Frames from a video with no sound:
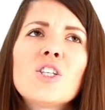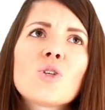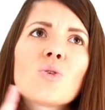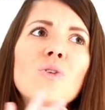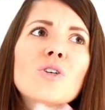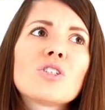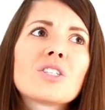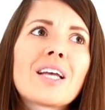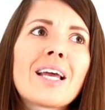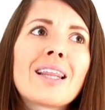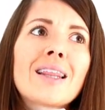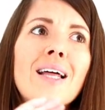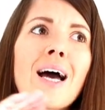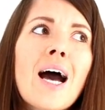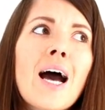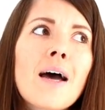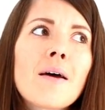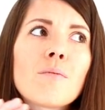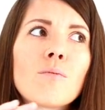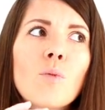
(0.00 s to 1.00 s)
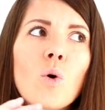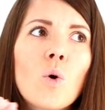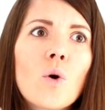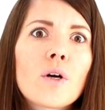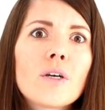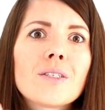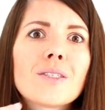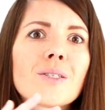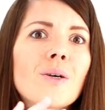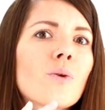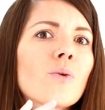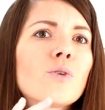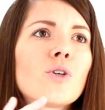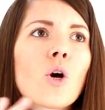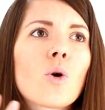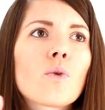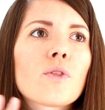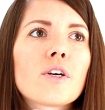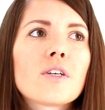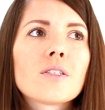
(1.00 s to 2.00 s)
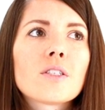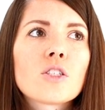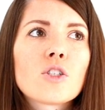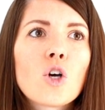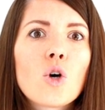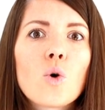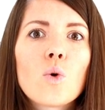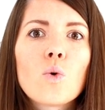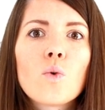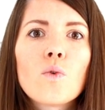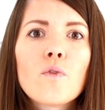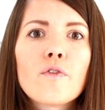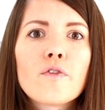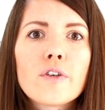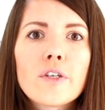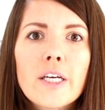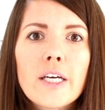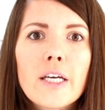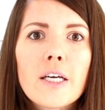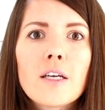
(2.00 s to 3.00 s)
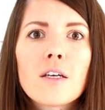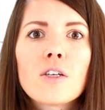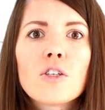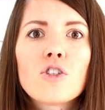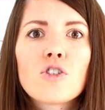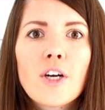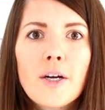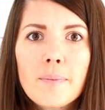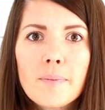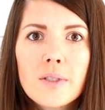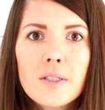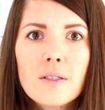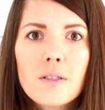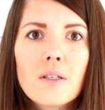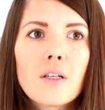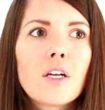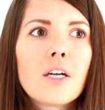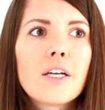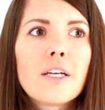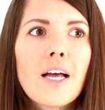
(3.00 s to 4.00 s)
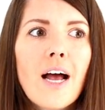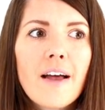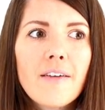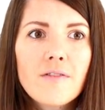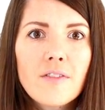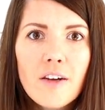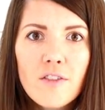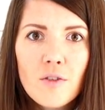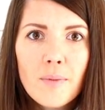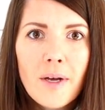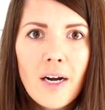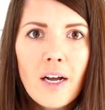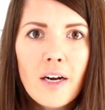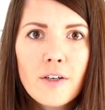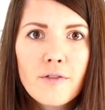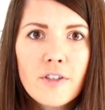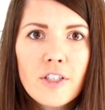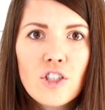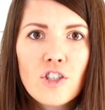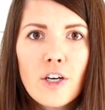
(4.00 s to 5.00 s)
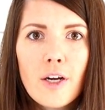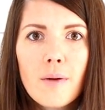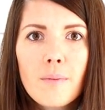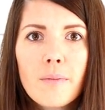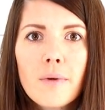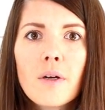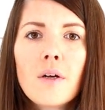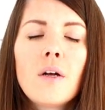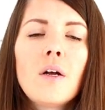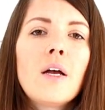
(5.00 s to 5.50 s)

So there's a lot more, so no, there's no free trips. I've never been on a free trip.